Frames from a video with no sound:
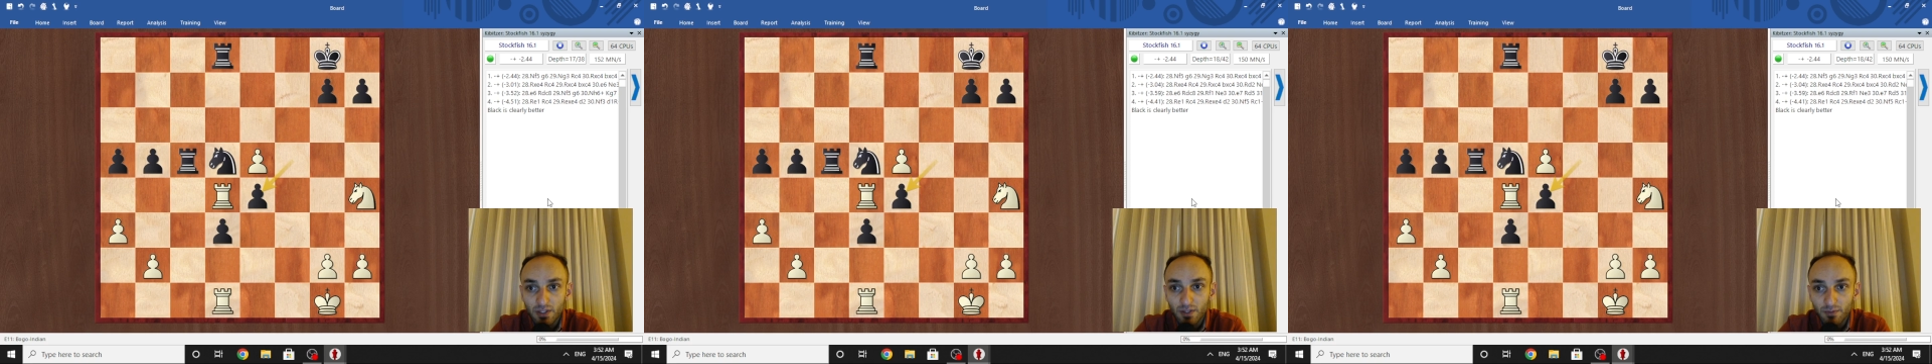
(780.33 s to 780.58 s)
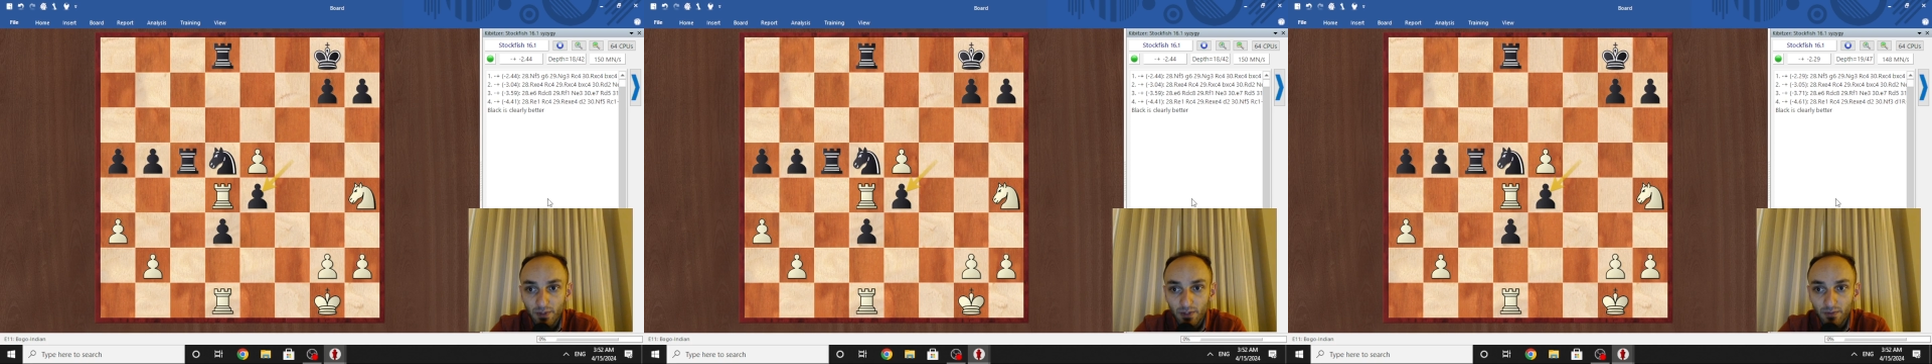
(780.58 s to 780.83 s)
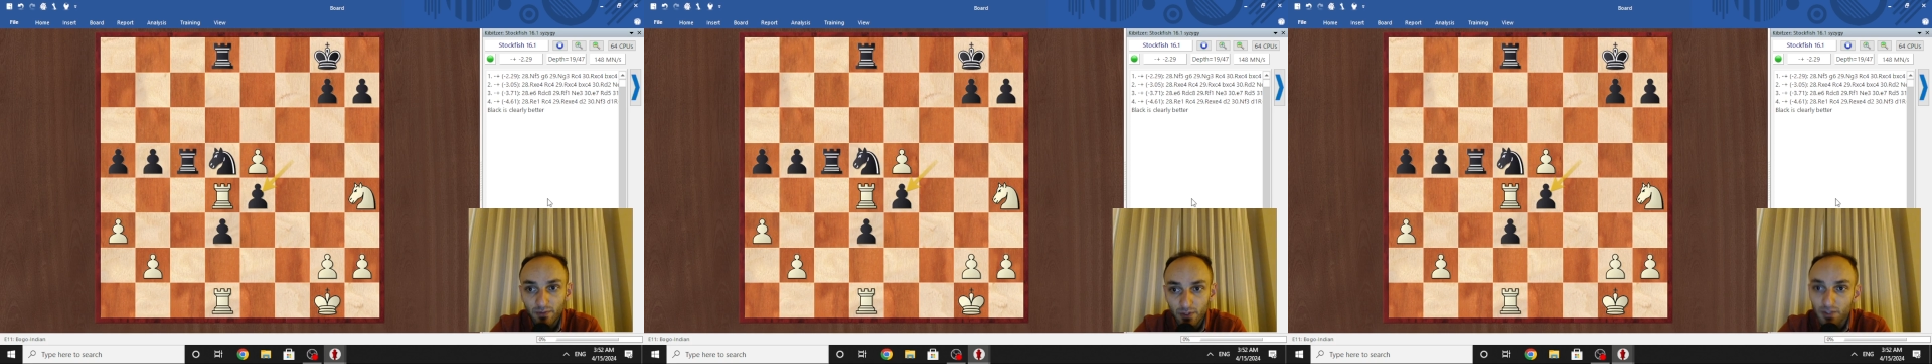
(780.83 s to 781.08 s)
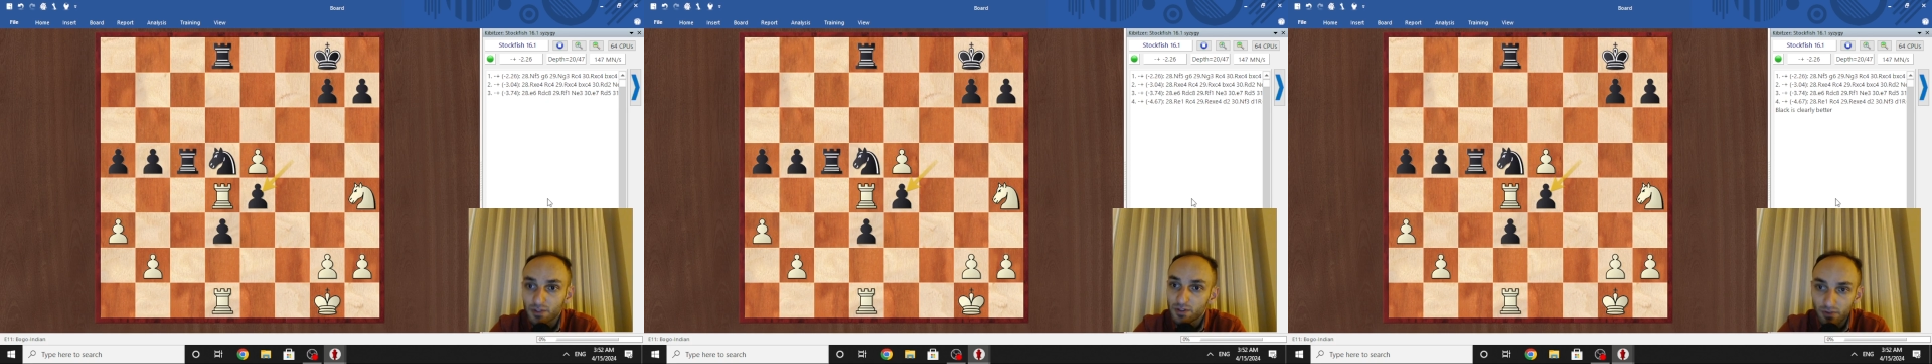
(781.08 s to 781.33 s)
f5,
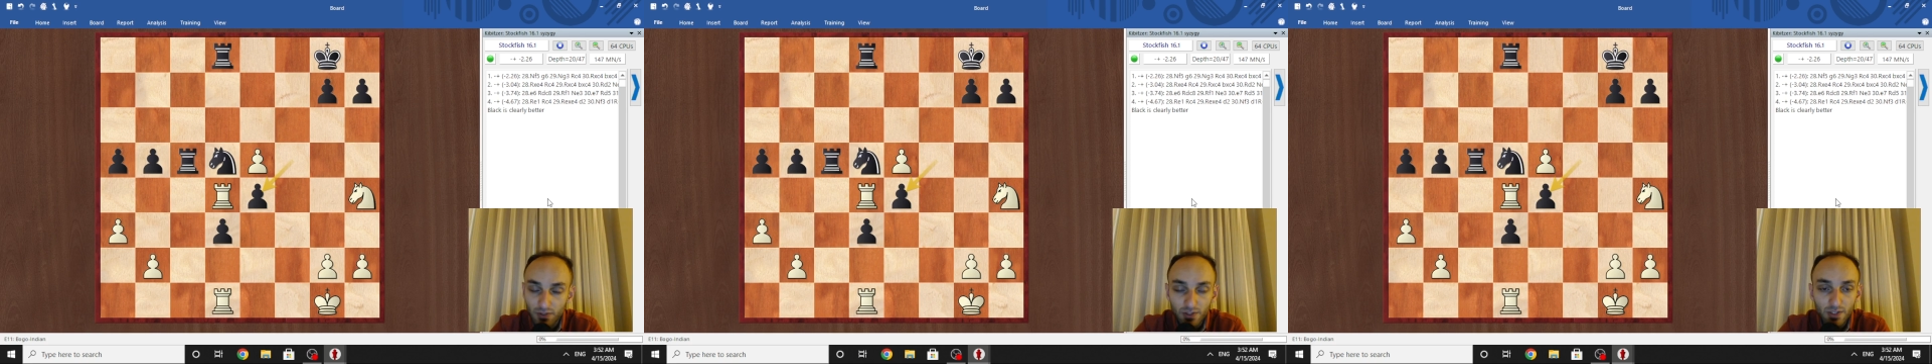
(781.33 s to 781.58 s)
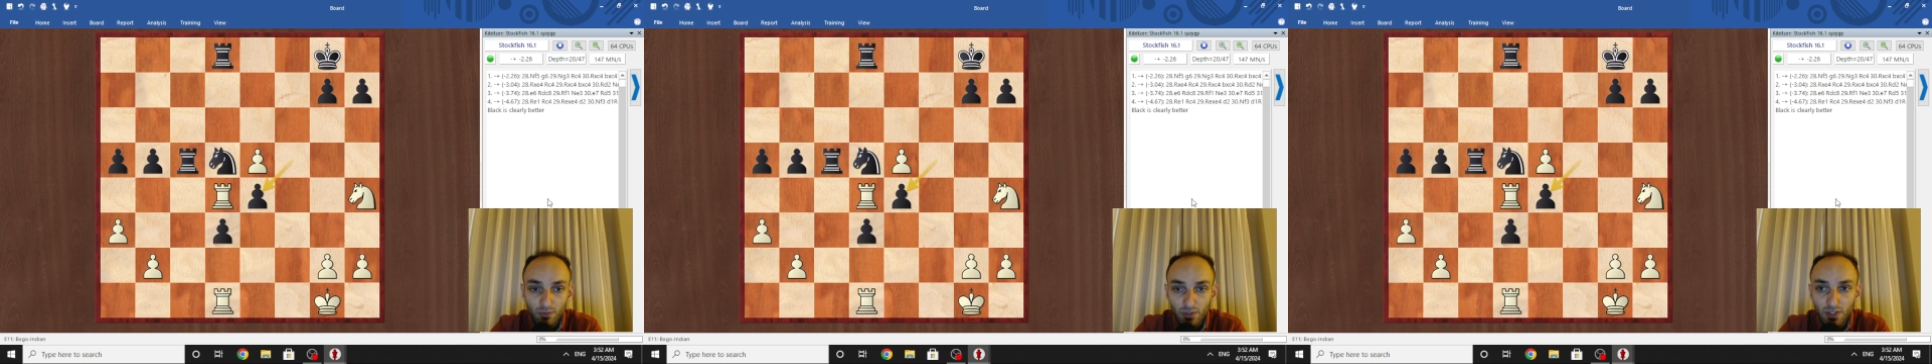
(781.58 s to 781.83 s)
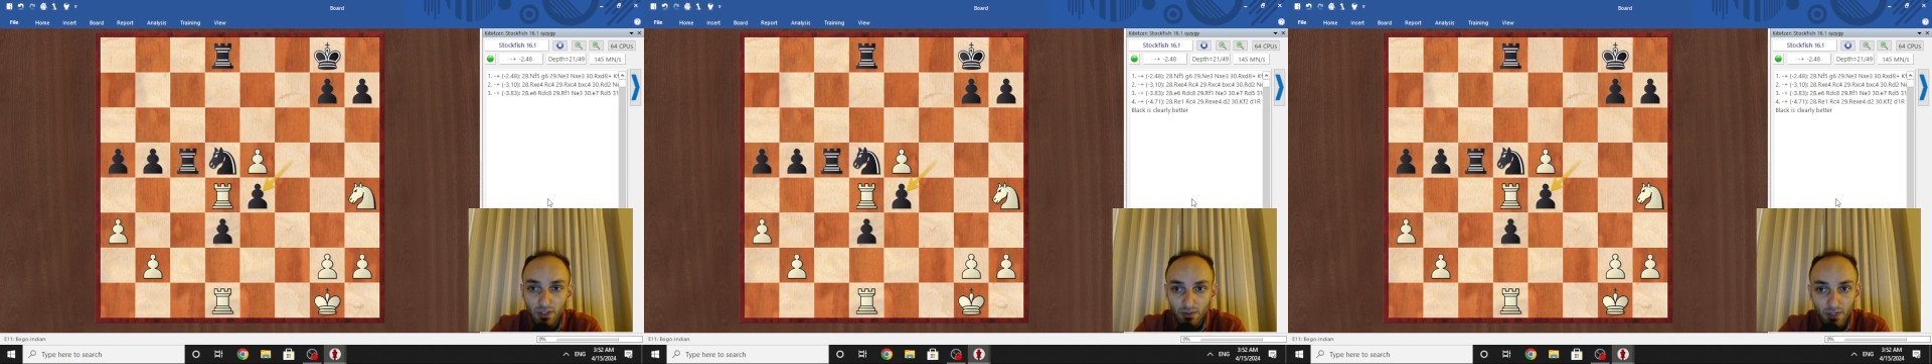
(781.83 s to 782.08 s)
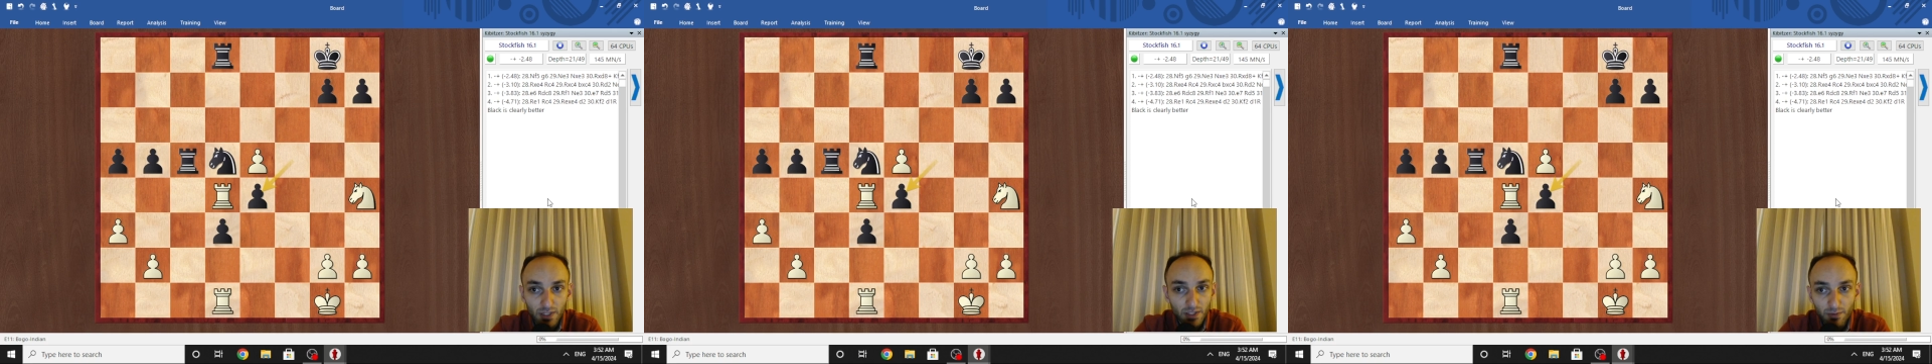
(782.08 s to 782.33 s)
yes, this is winning.
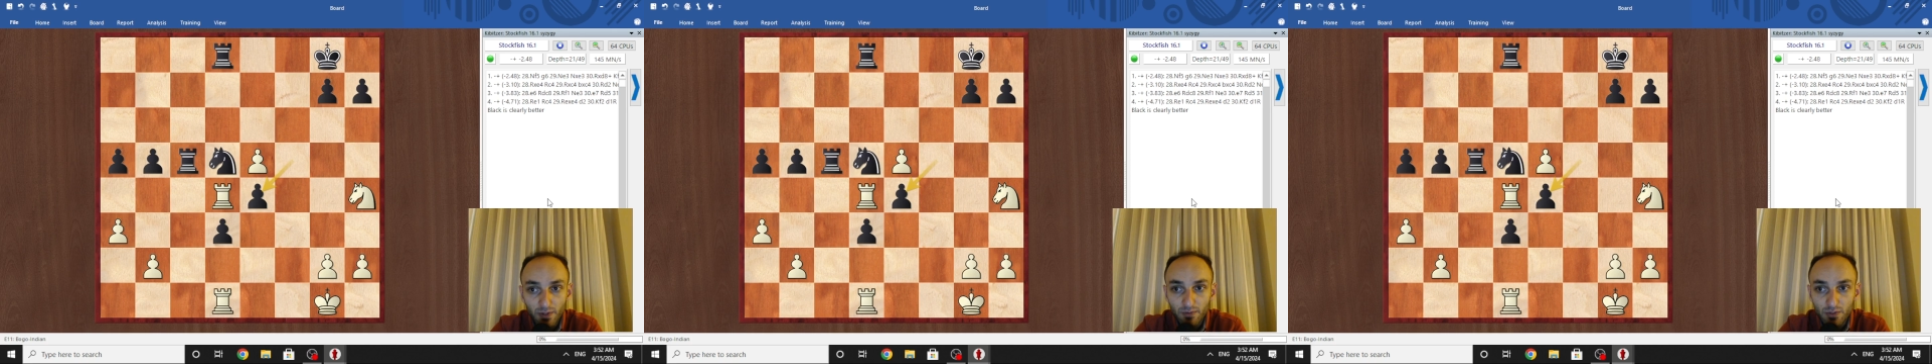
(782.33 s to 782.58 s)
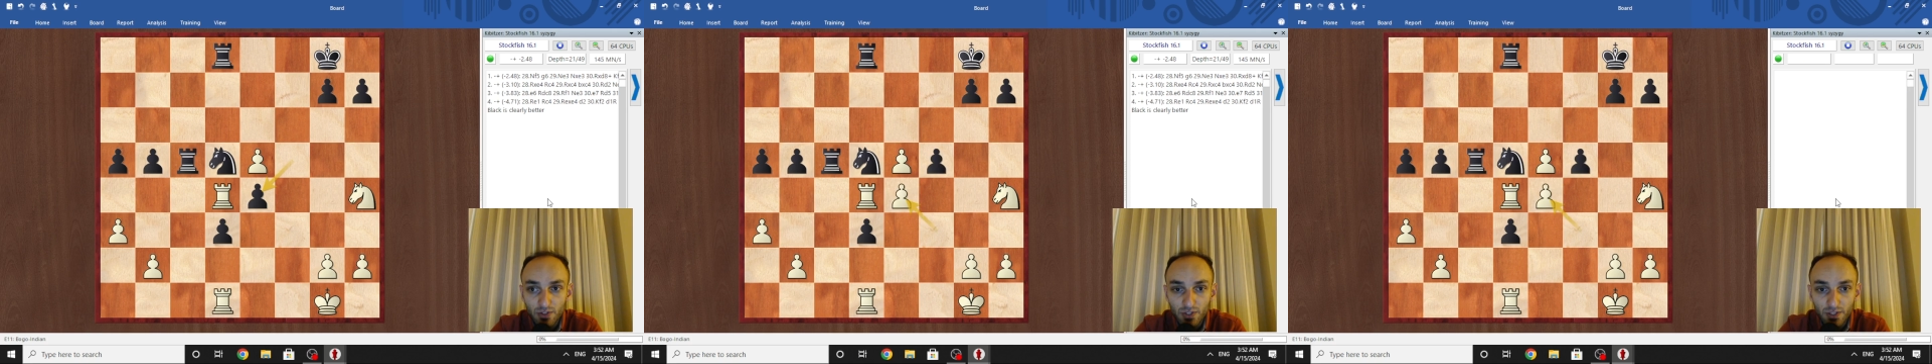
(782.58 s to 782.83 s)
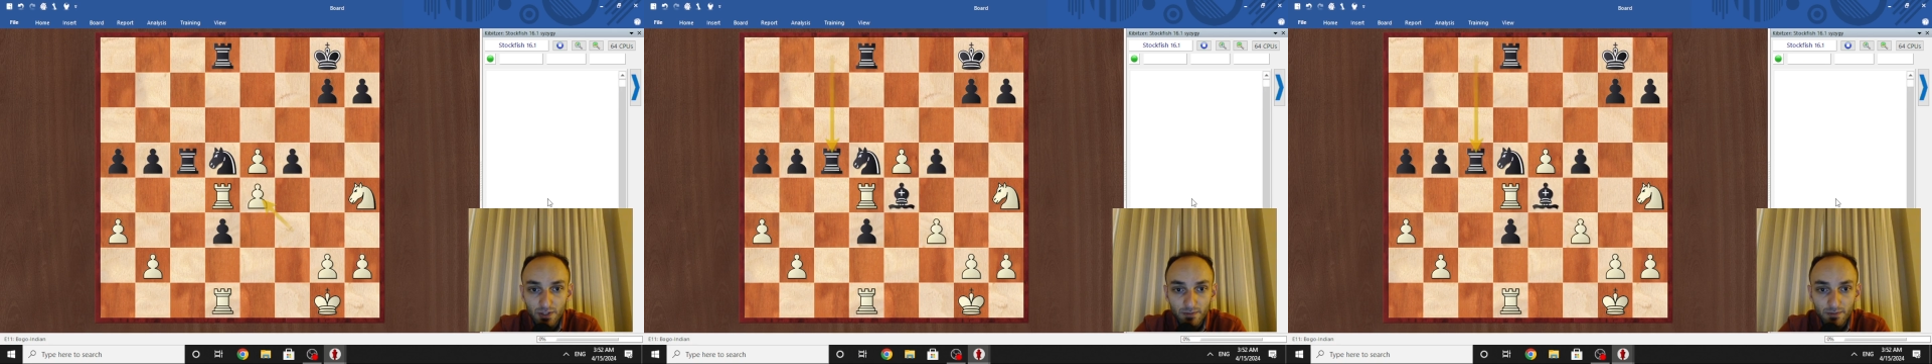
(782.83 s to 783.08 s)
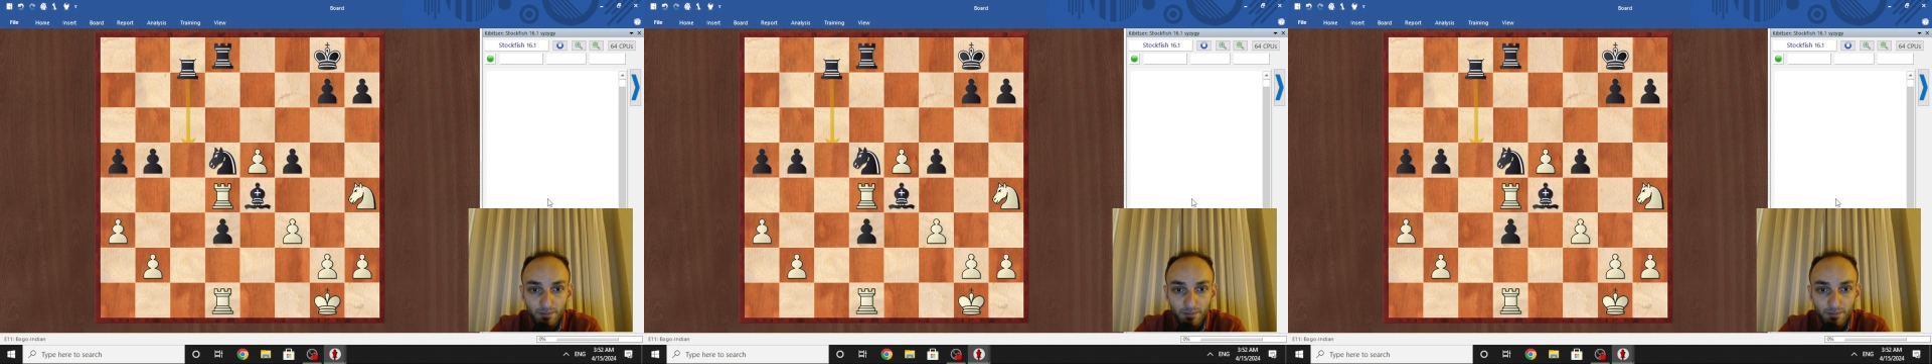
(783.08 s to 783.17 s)
Knight f5, g6.